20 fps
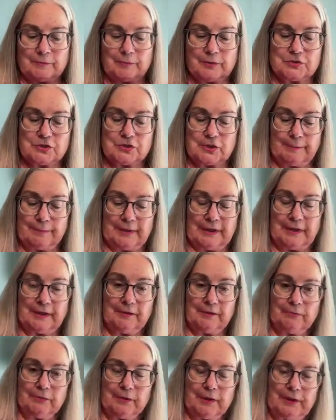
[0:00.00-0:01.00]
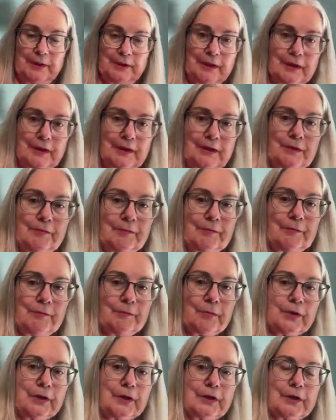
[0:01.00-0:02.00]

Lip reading: We're jumping in right now. We're